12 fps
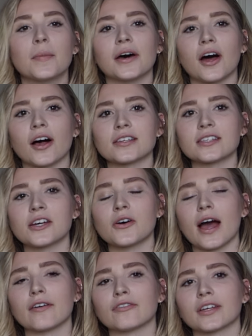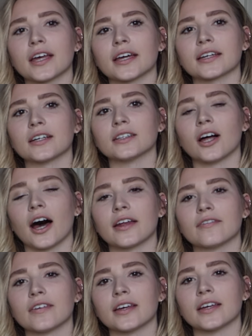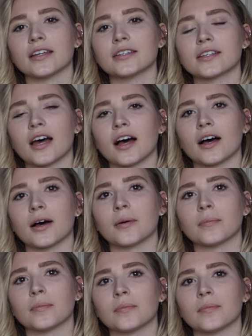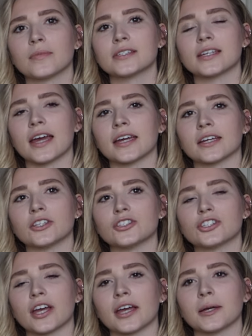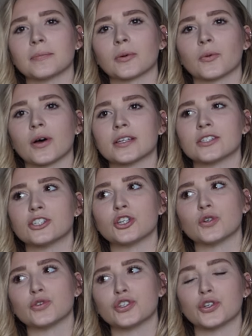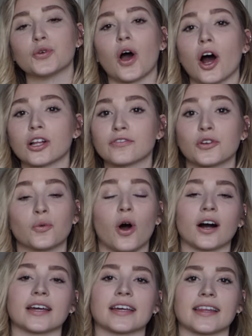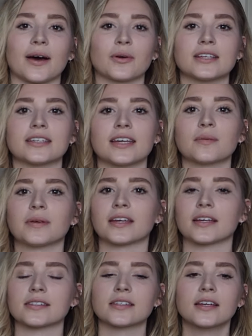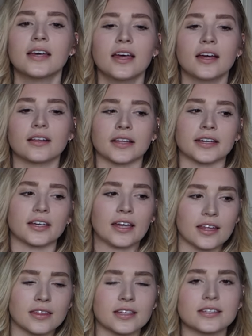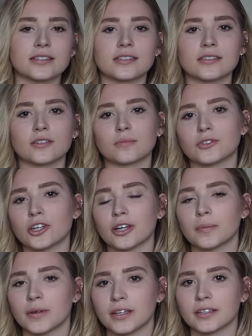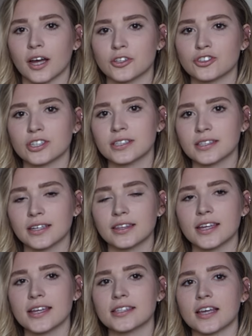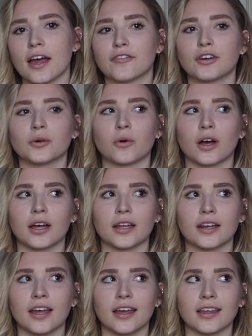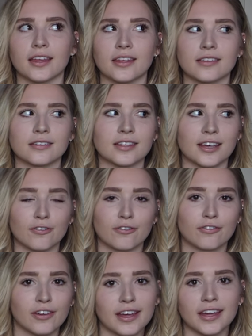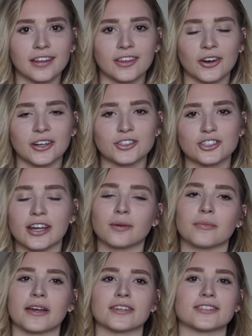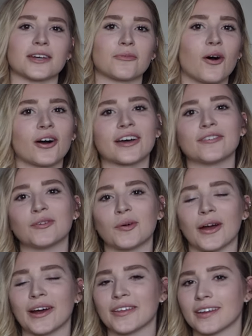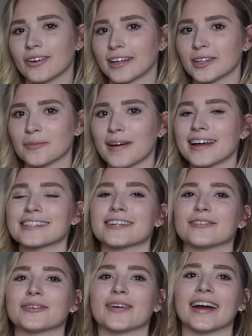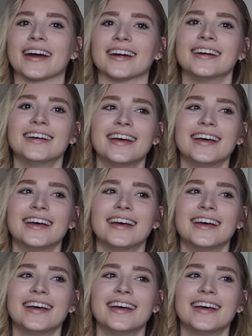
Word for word: but also I feel like a lot of it staying in shape was due to all of the walking that we did, because like in these European countries like this, everyone is fit, they're in shape because they walk everywhere, they ride their bikes everywhere,